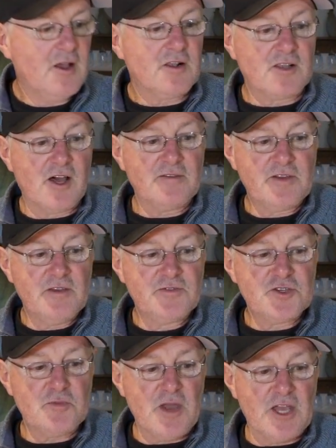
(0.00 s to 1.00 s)
love
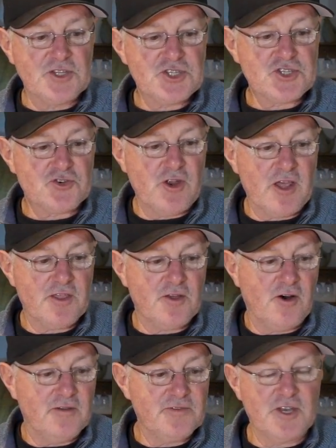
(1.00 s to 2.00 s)
gives a man strength,
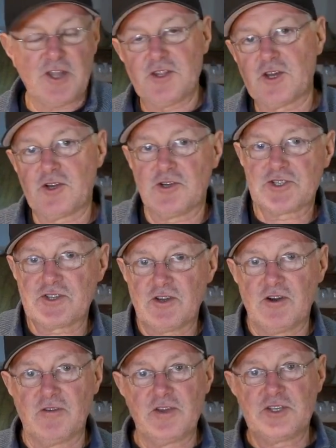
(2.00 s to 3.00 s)
often at the cost
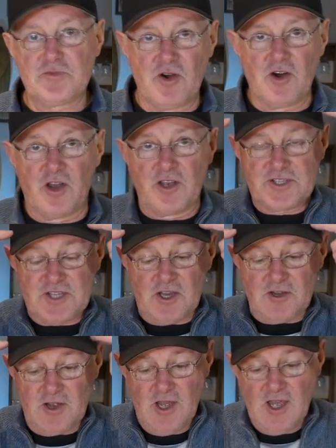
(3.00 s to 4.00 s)
of his mind.
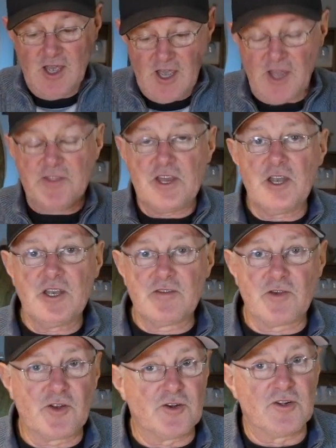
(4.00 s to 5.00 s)
So at the end of
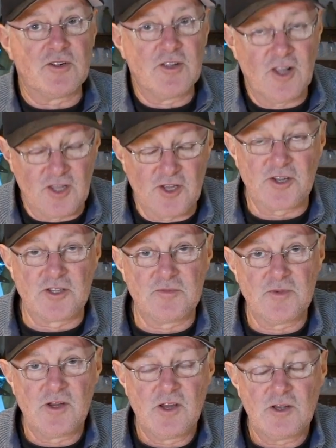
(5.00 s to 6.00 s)
it all, a lot of
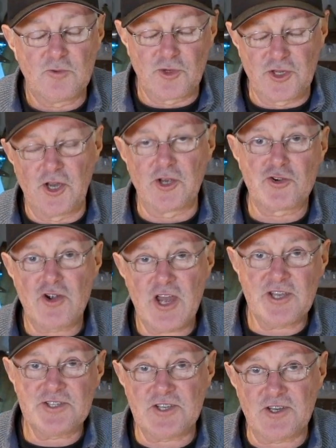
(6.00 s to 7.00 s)
them would go
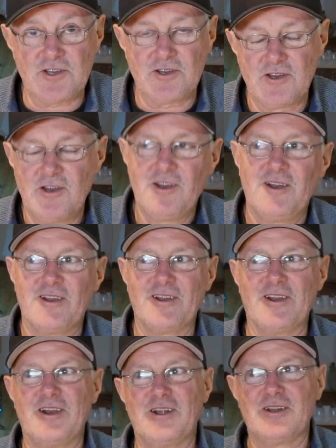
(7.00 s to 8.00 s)
crazy.
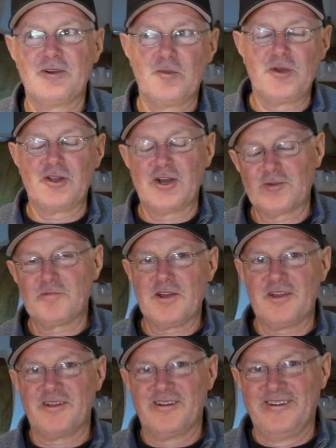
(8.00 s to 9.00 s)
Yeah, a bit like
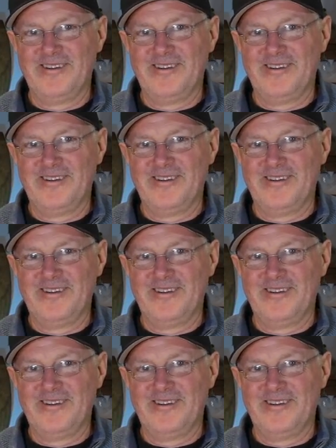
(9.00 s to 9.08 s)
me.